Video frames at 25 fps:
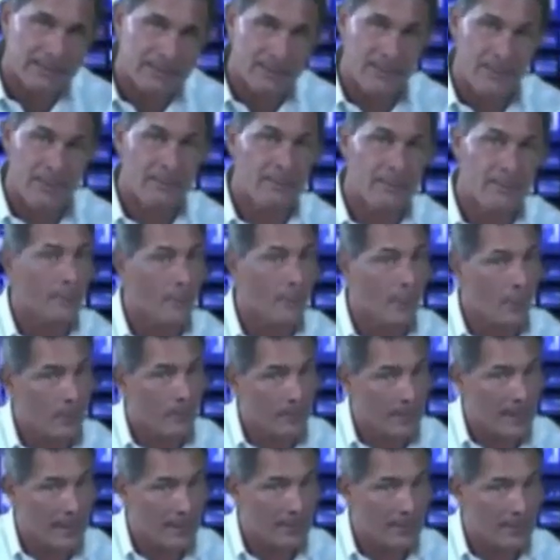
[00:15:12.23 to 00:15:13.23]
From the
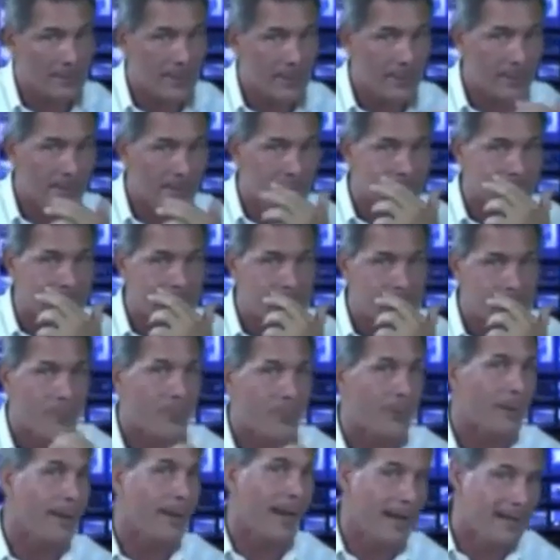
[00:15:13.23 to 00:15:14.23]
formulator's standpoint,